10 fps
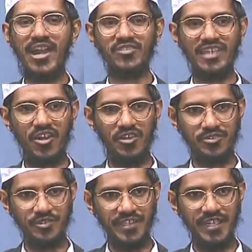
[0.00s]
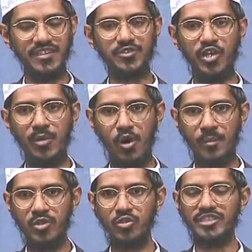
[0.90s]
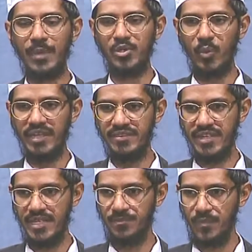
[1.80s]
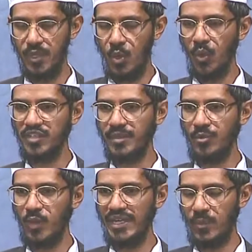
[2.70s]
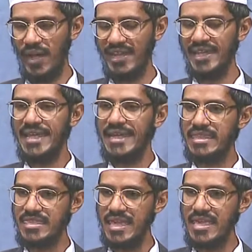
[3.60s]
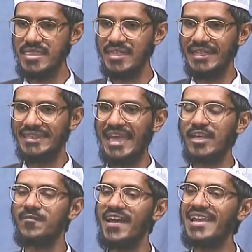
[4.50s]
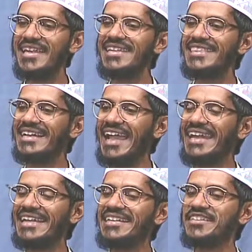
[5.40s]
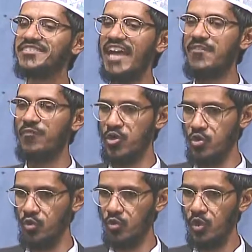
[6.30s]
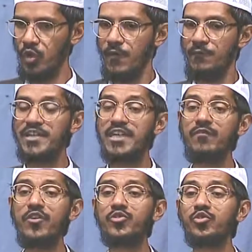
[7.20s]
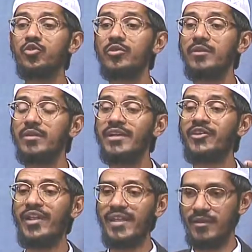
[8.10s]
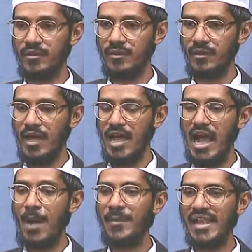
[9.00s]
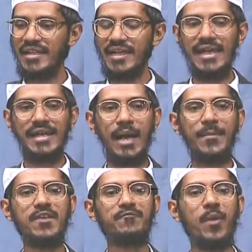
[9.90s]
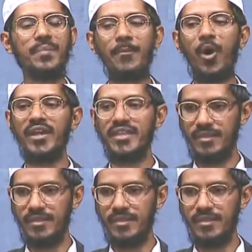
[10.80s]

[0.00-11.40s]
wa ta'ala also says in Surah Mu'minun chapter 23, verse number 21, it says that verily in the cattle is a sign for you. We give you to drink a milk coming from the body